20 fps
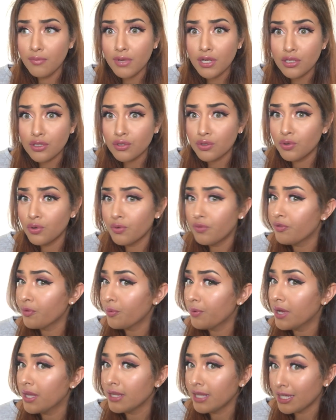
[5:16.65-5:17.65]
I've been in school
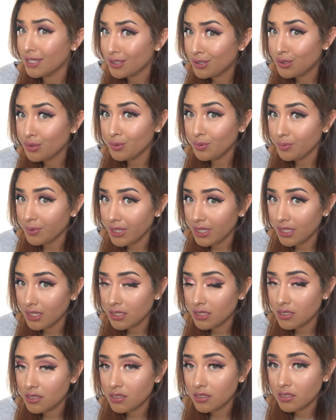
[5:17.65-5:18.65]
for what, like 2
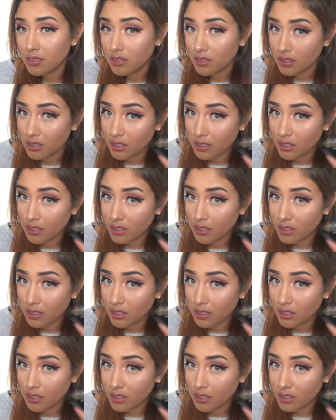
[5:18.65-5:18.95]
weeks?